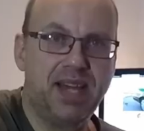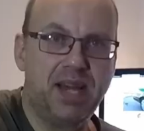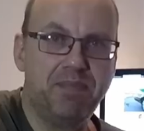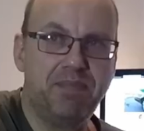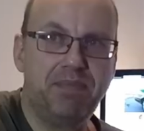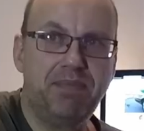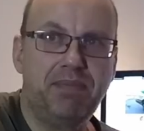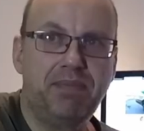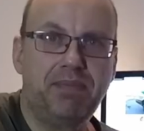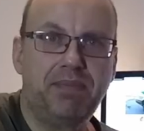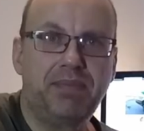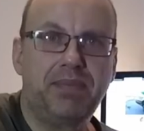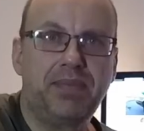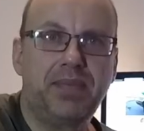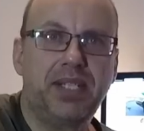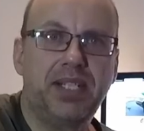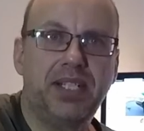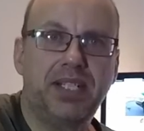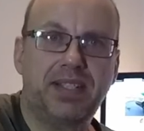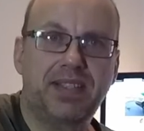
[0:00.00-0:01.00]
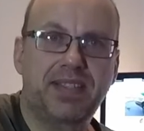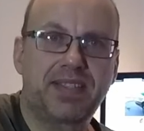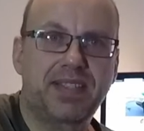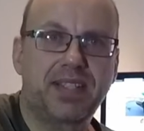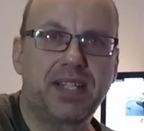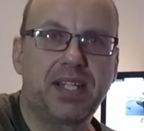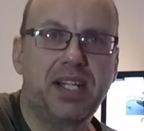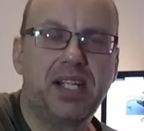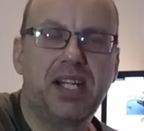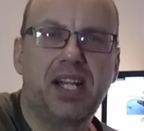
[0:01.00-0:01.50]
them.
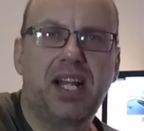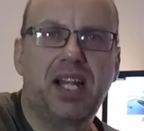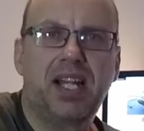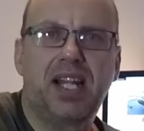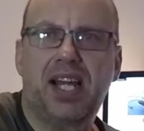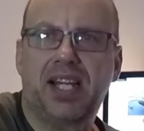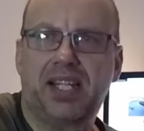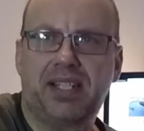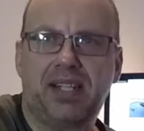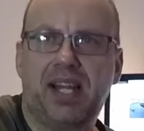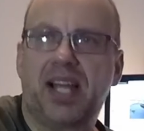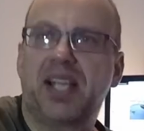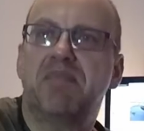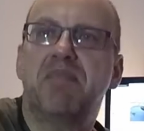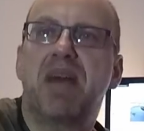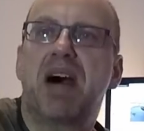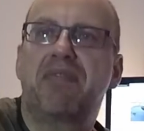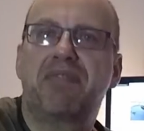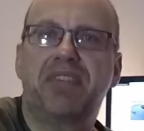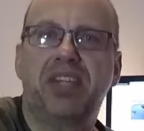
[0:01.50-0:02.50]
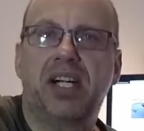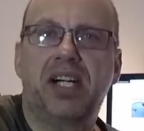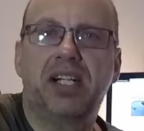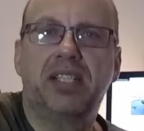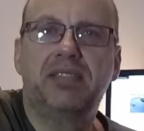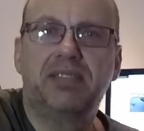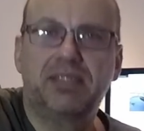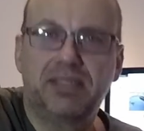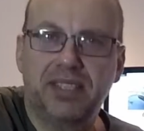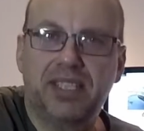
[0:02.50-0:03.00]
It's like
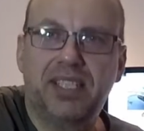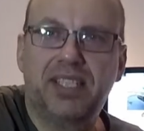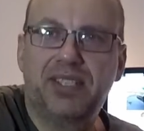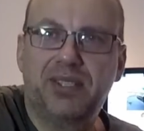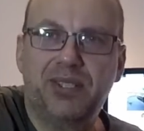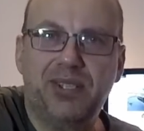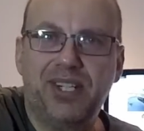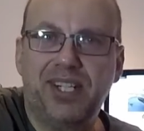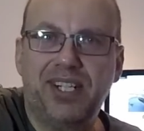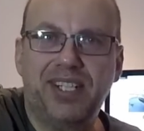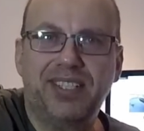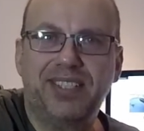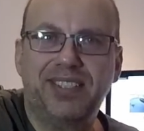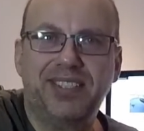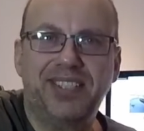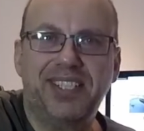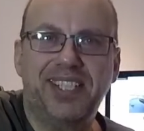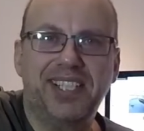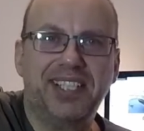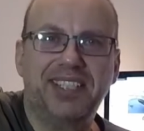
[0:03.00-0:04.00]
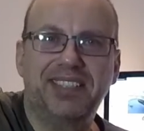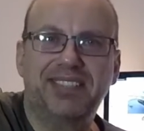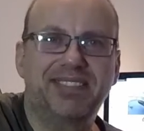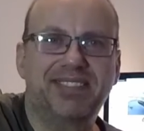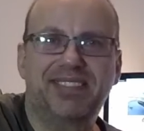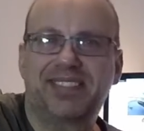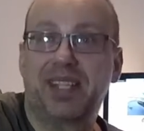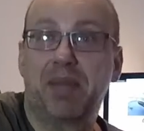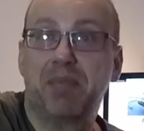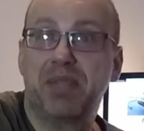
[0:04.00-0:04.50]
mafia or
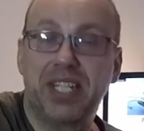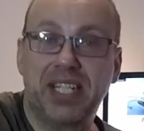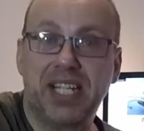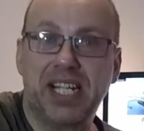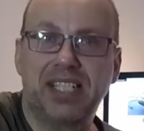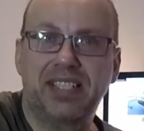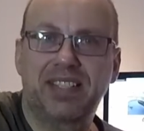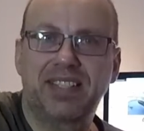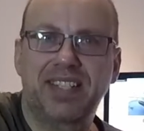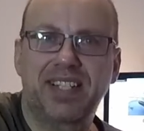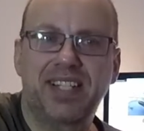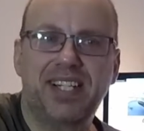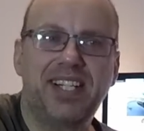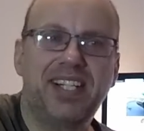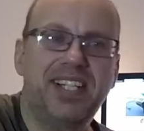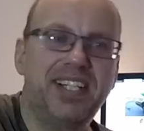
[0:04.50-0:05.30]
something else.